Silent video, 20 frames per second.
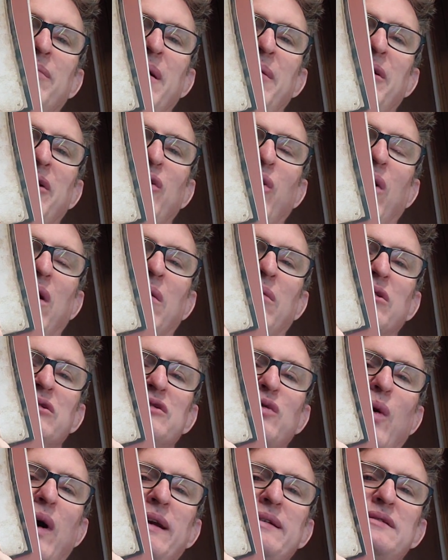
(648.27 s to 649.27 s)
maybe
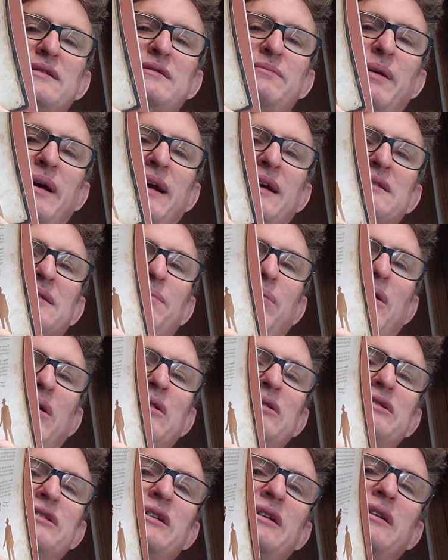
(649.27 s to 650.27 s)
almost twice as big as a
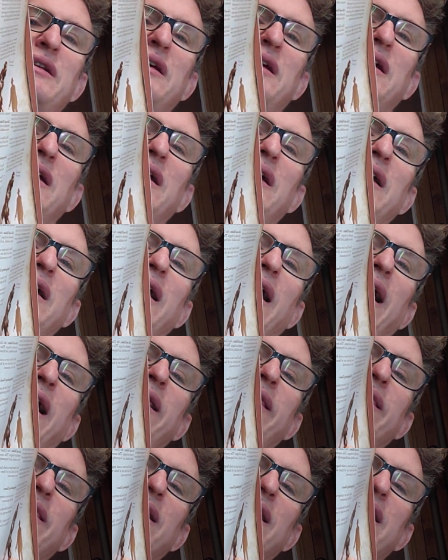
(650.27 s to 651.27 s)
person.
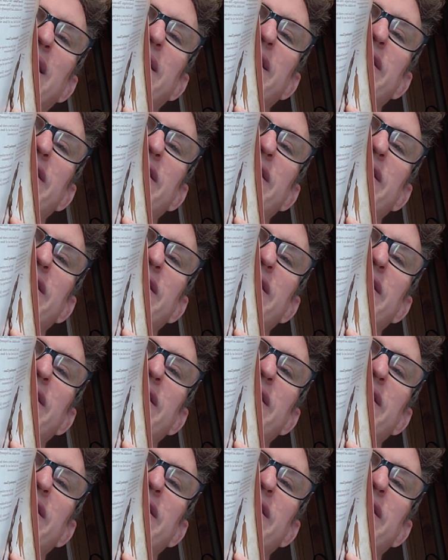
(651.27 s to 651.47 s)
And look at